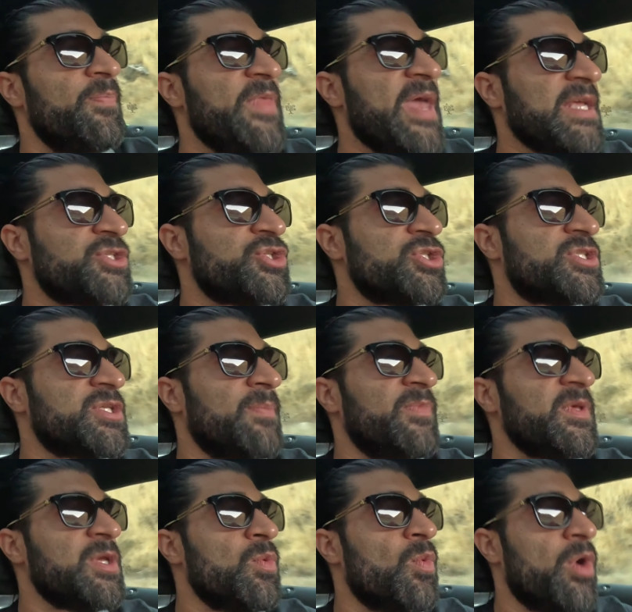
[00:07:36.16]
that's just
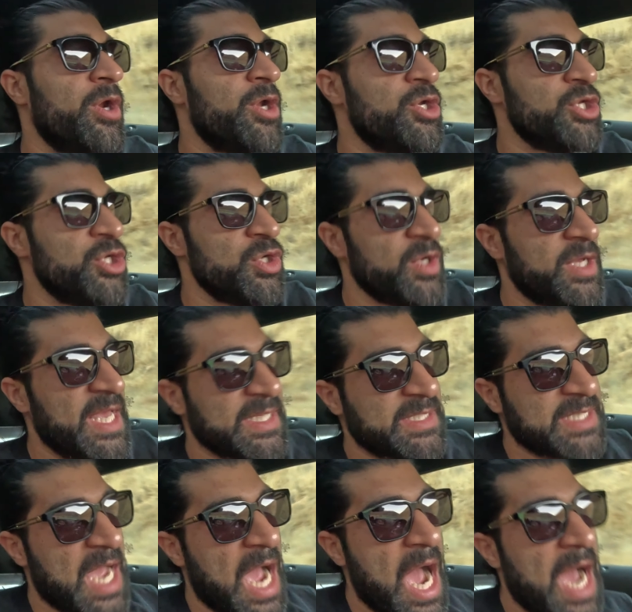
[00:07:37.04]
something you want to do.
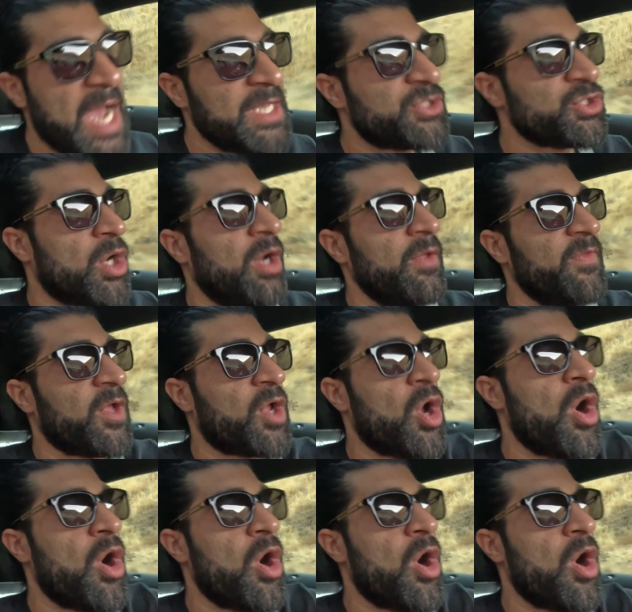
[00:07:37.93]
Gets eyes on the